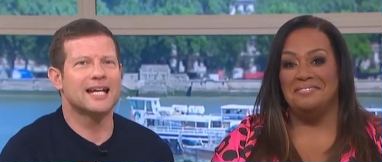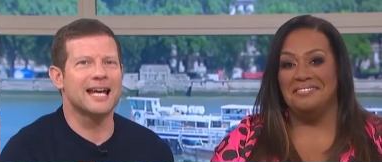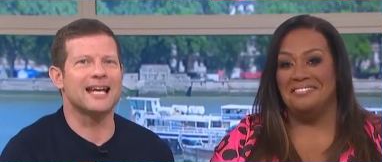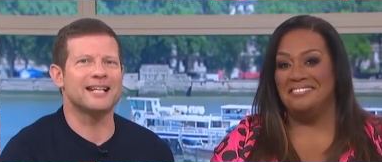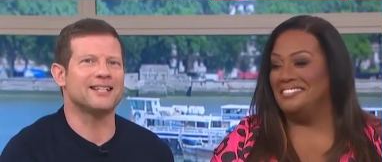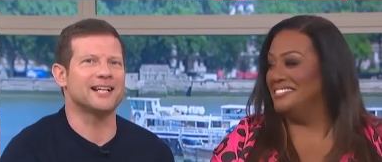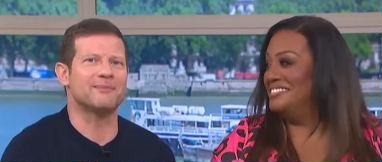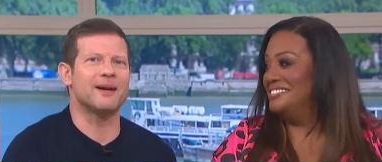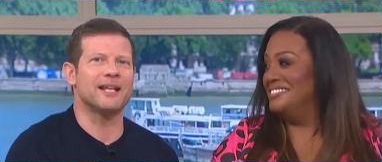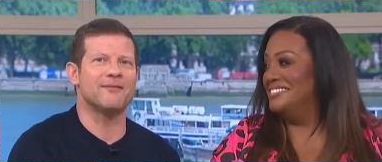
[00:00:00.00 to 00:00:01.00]
Speaker 1: Getting in touch
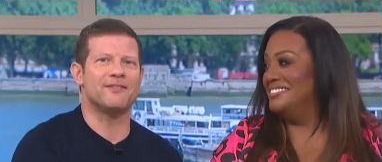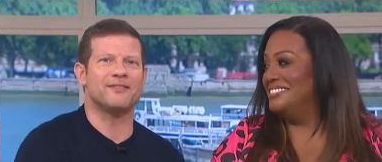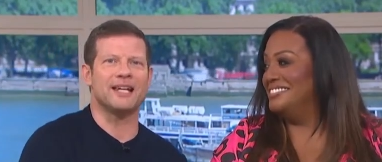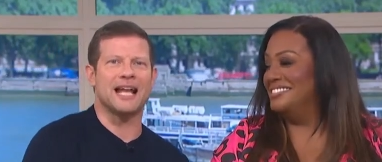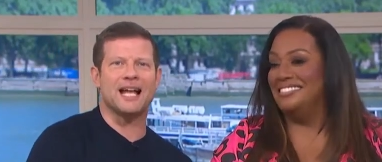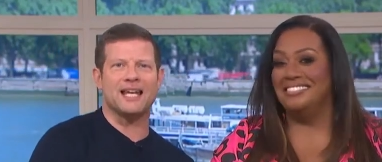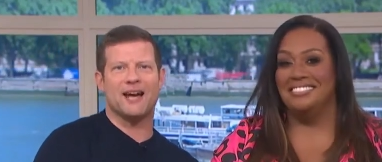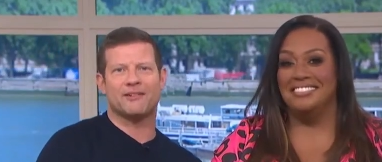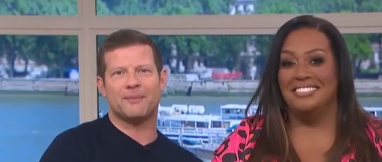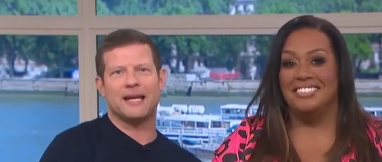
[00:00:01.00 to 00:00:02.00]
by 11.15 and you
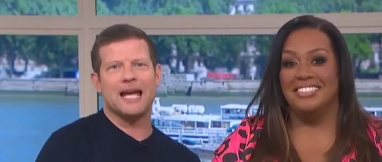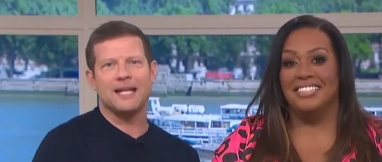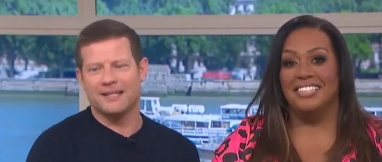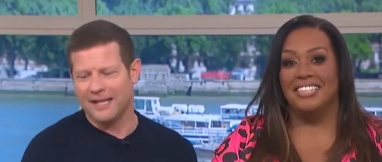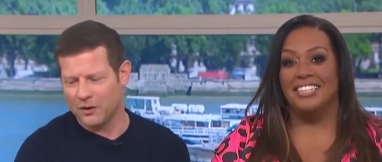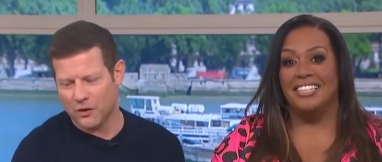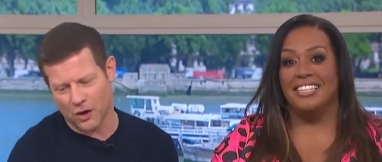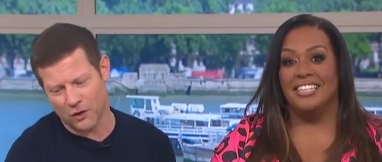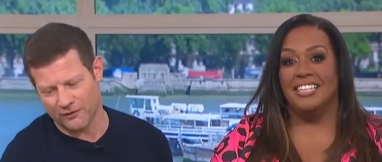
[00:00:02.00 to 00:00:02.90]
have to be 18 or over.